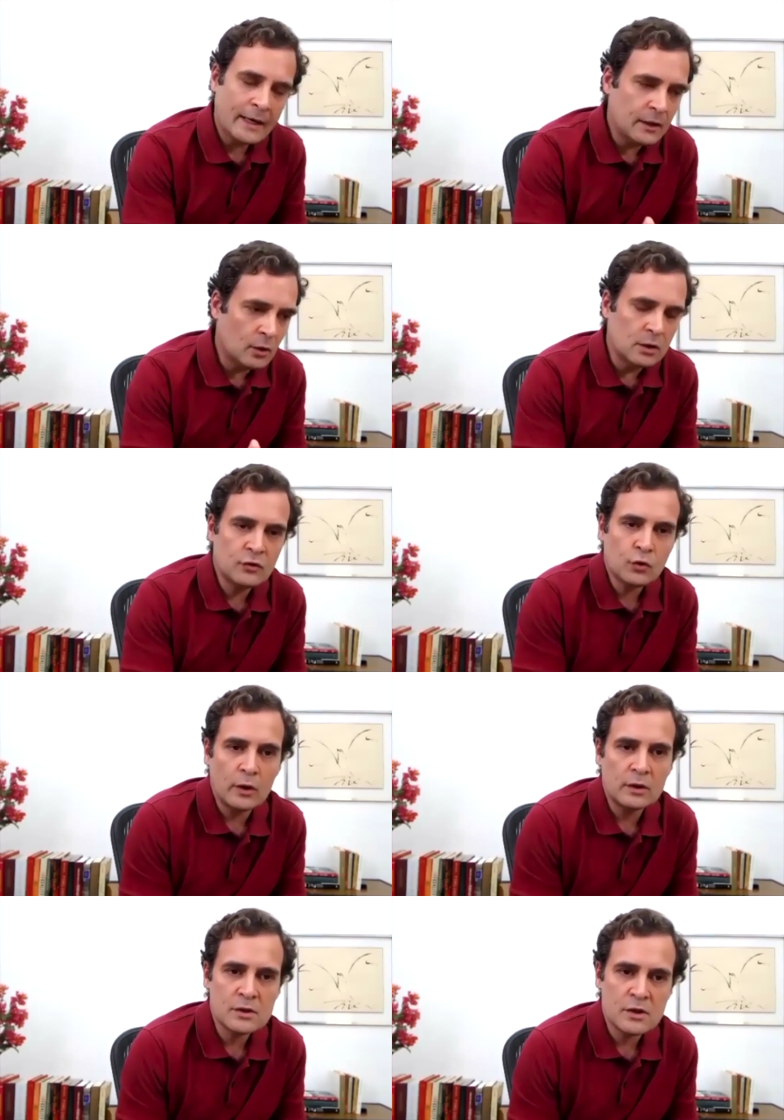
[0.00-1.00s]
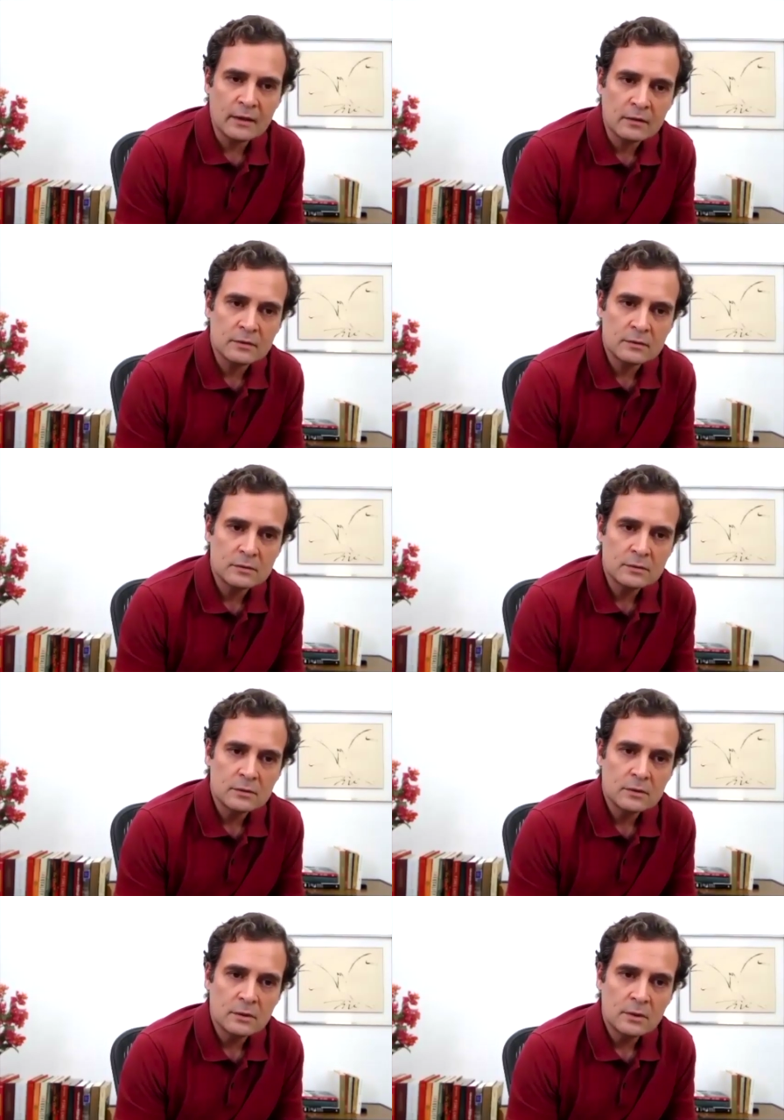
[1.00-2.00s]
and you're destroying the strength.
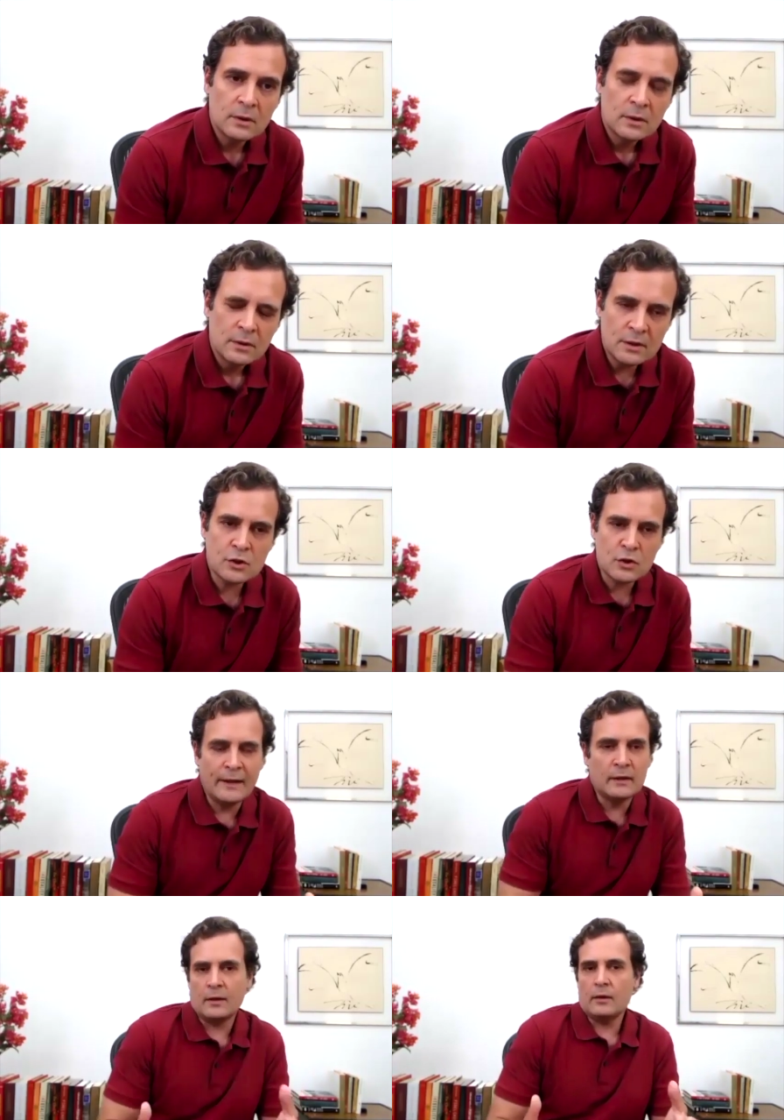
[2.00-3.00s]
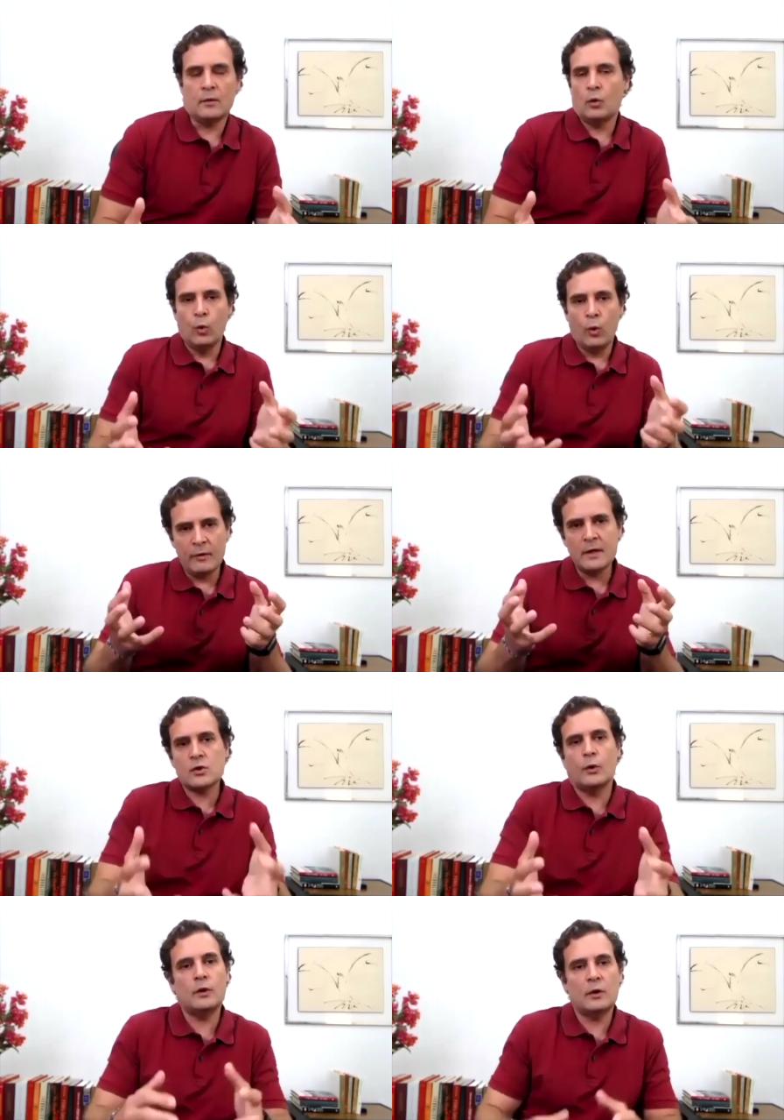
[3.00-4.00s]
The strength, whoever
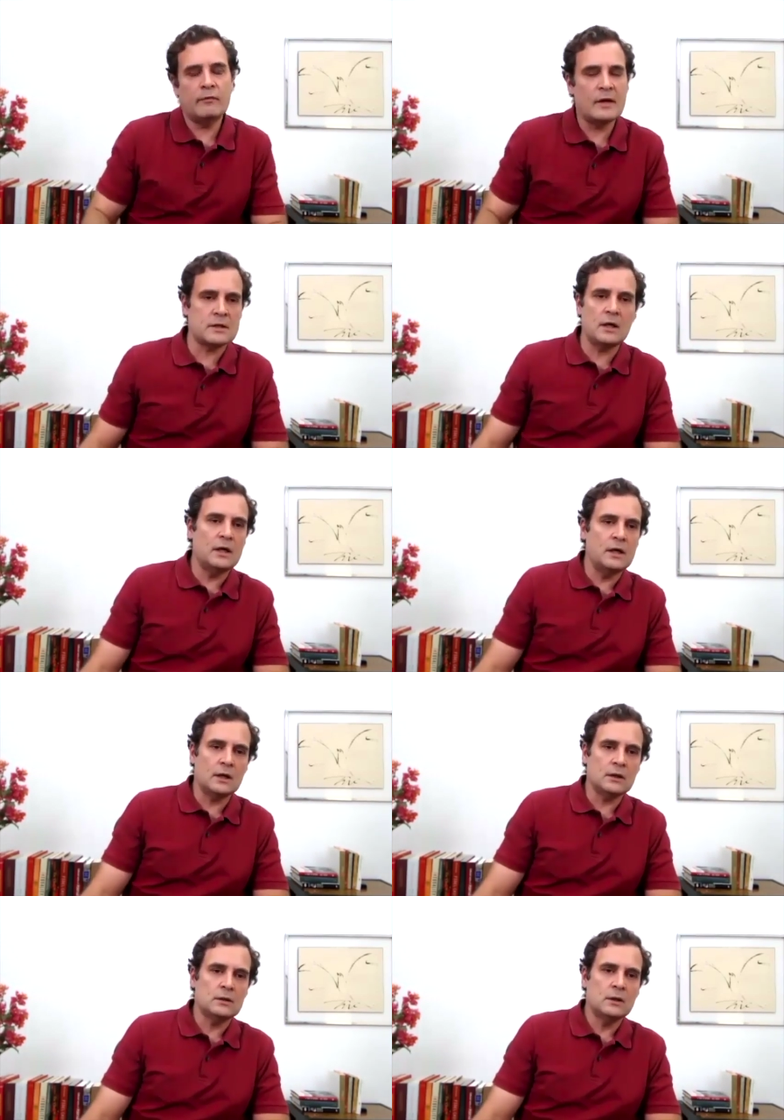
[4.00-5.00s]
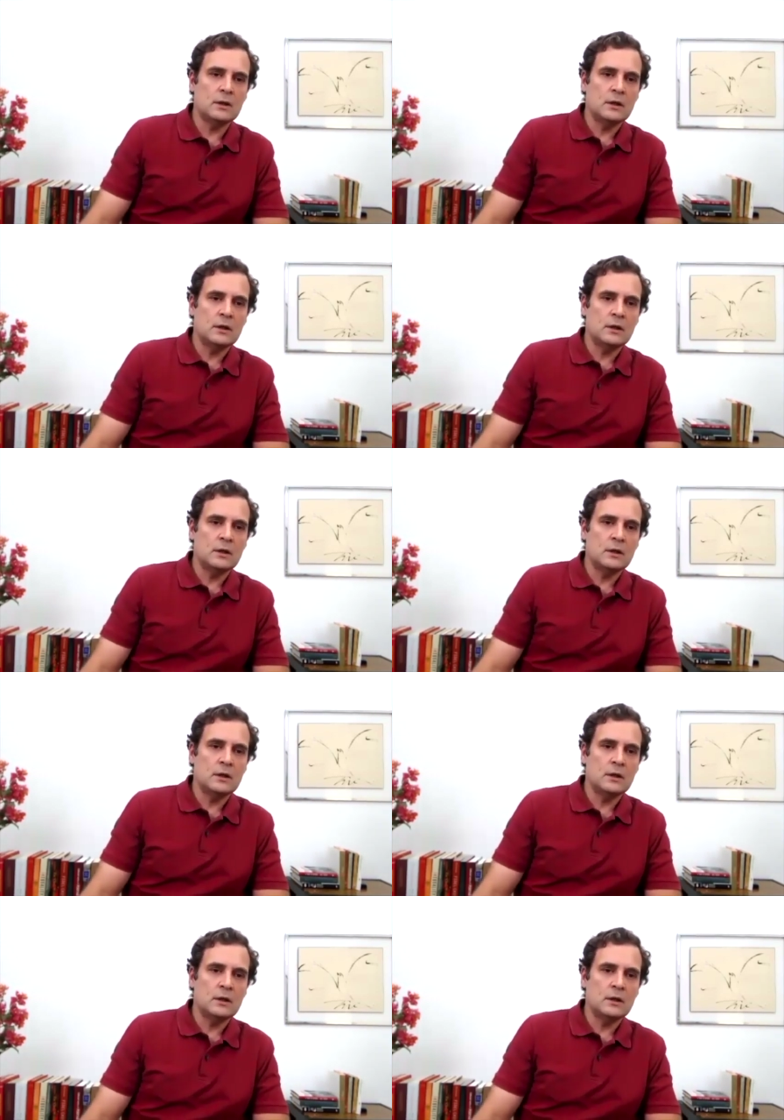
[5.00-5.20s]
is going to invest in India,